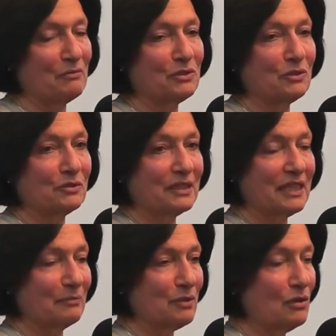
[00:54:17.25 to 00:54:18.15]
We're going to
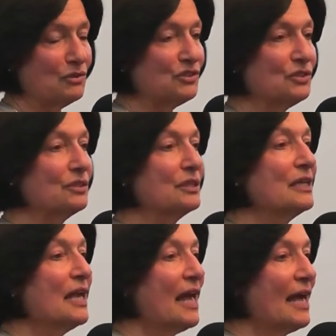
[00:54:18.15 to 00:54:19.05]
keep kosher
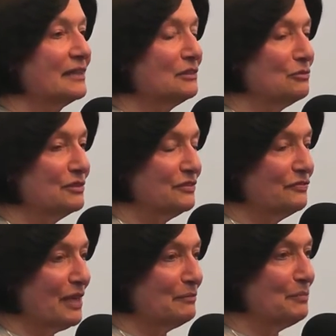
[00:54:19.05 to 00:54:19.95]
and the laws of
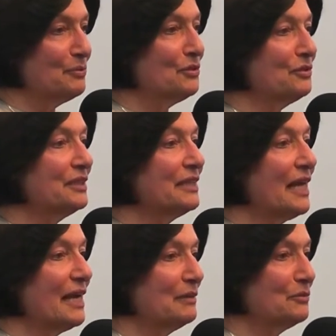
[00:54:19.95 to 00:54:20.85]
family purity, and
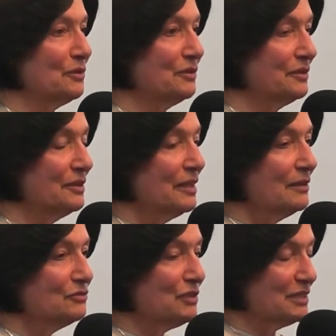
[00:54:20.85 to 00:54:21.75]
I'm going
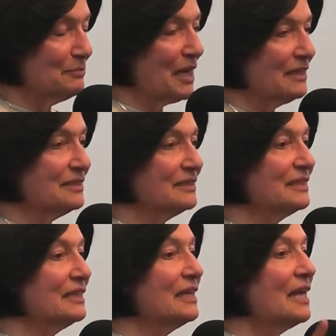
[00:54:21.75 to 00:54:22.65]
to dress
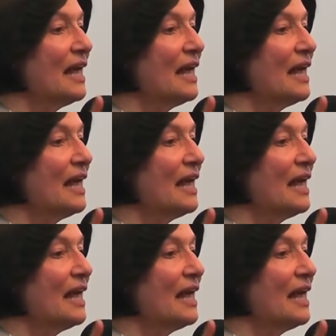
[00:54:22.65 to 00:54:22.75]
modestly,